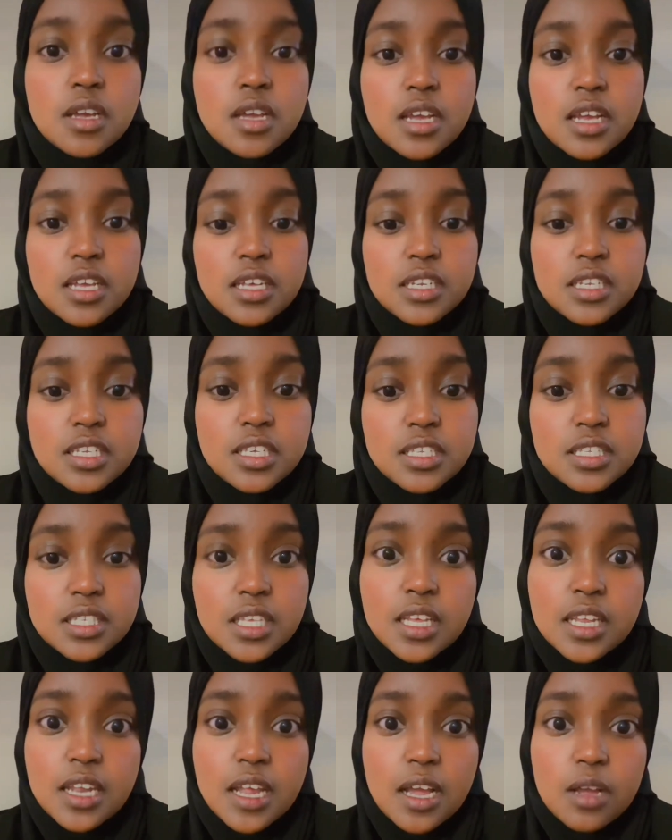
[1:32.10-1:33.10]
And he
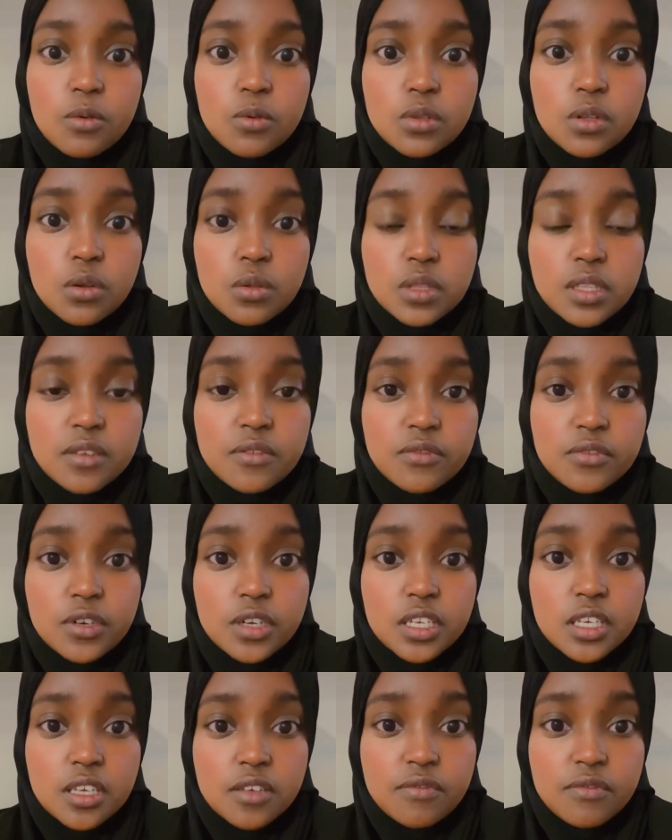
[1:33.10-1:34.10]
said, I will only
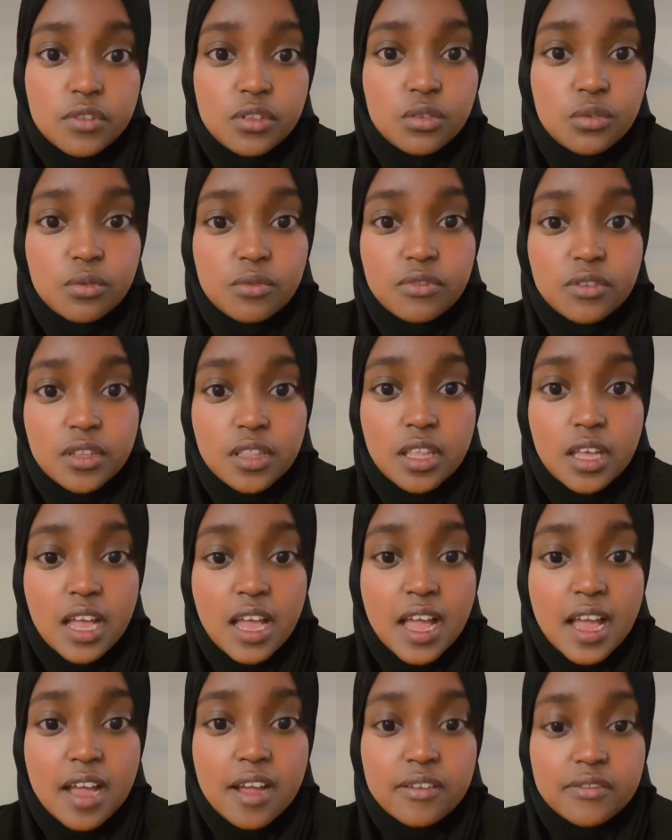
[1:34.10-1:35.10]
forgive you for the
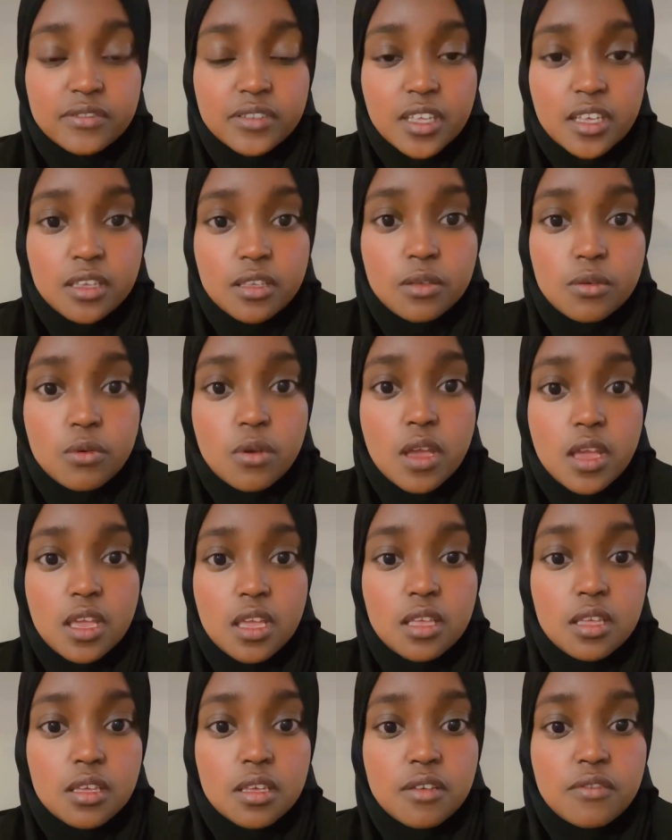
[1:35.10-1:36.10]
half that you
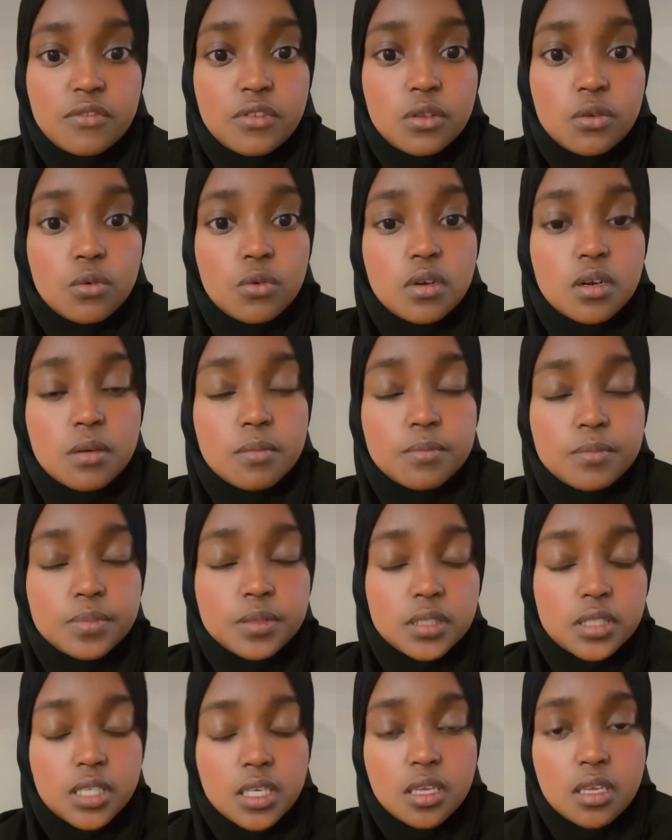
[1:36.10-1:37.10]
ate if you
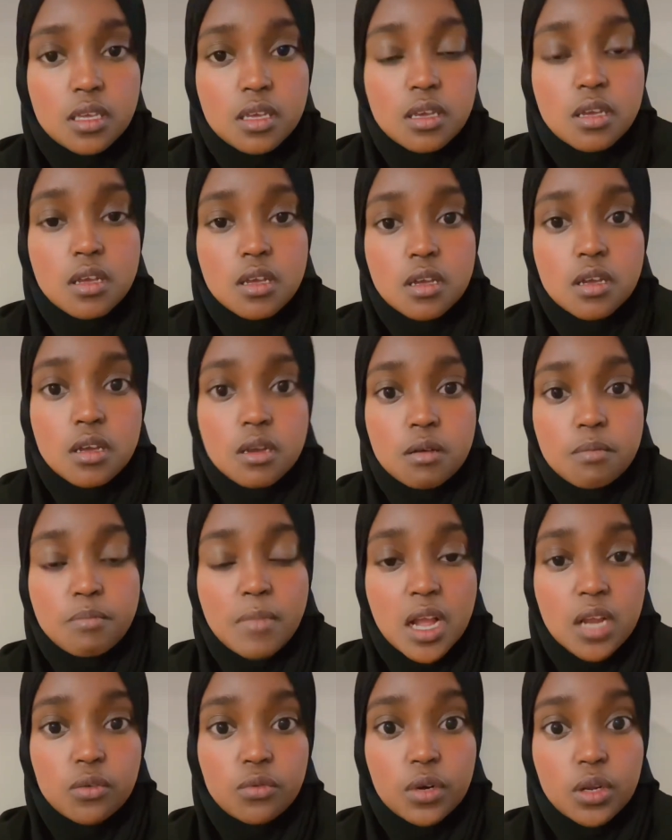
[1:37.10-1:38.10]
complete
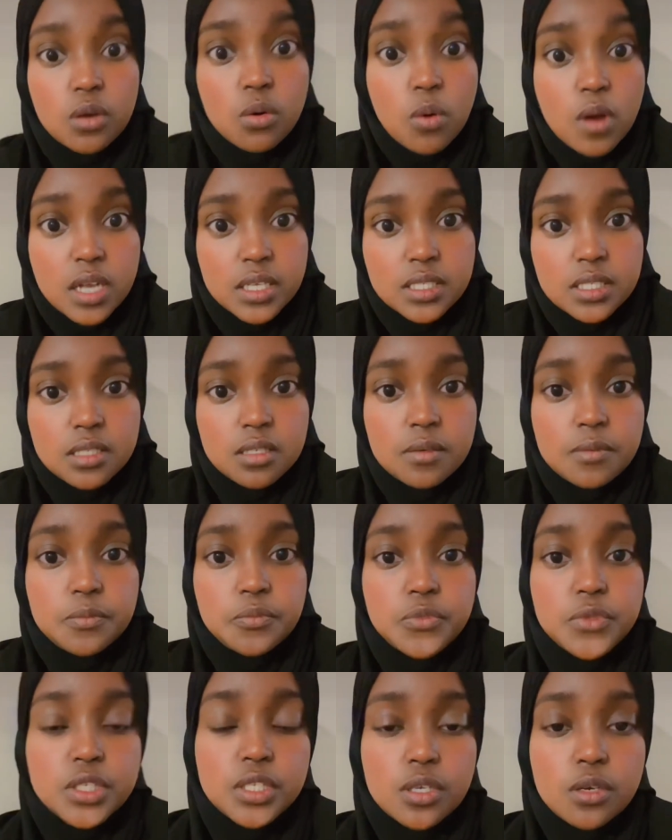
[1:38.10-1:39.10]
my request.
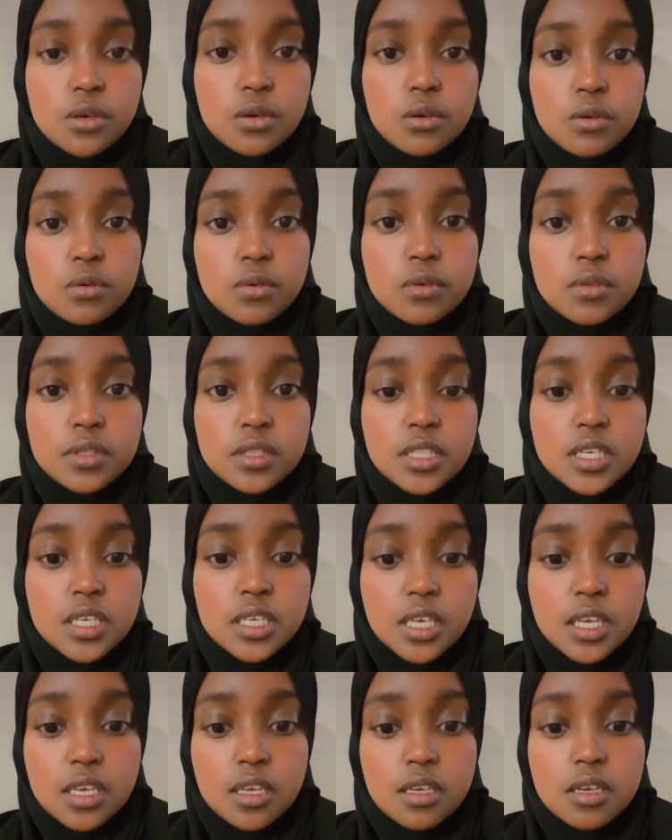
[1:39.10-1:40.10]
So the
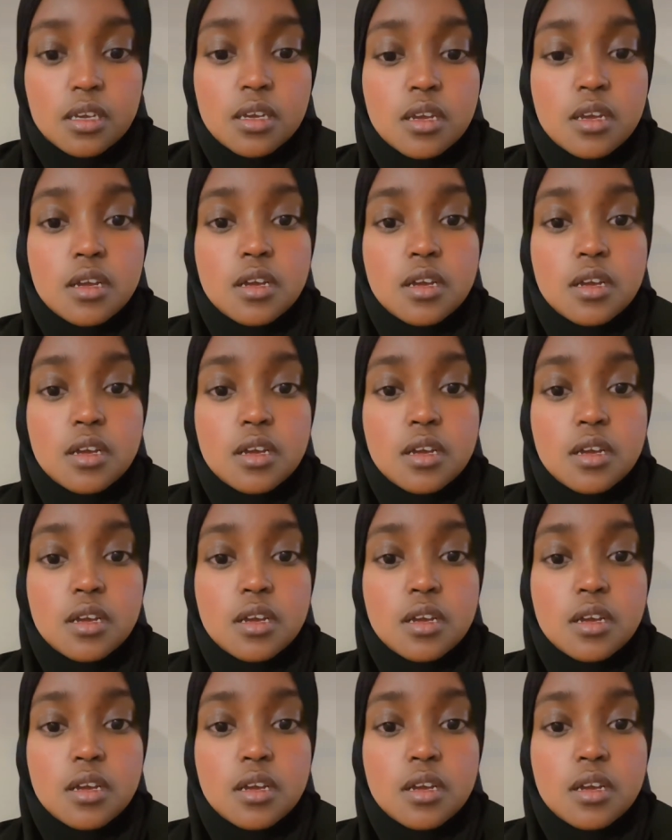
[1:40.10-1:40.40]
king